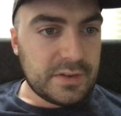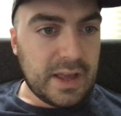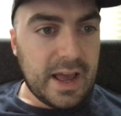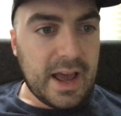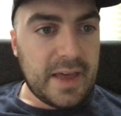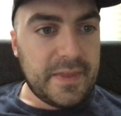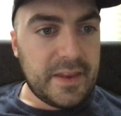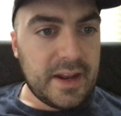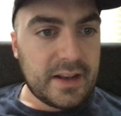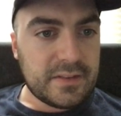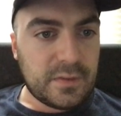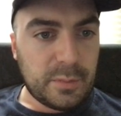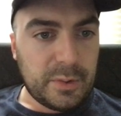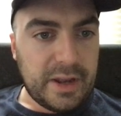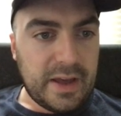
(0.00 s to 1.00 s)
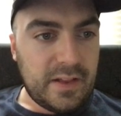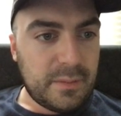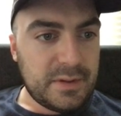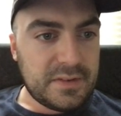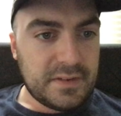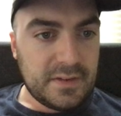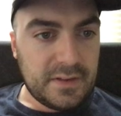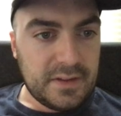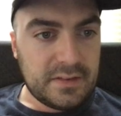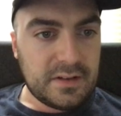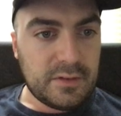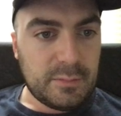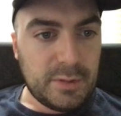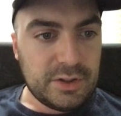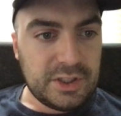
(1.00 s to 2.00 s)
add the next 3 elements to the list of
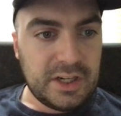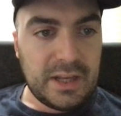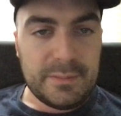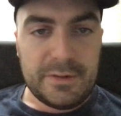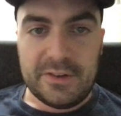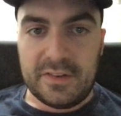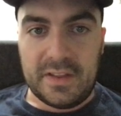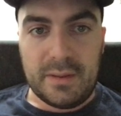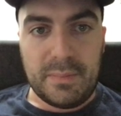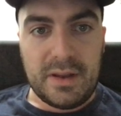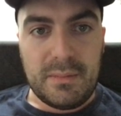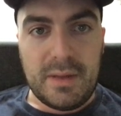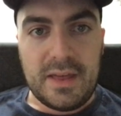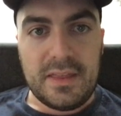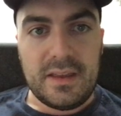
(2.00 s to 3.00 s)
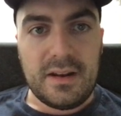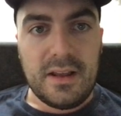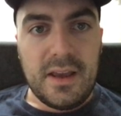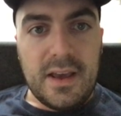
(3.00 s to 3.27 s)
emoji names using the append method.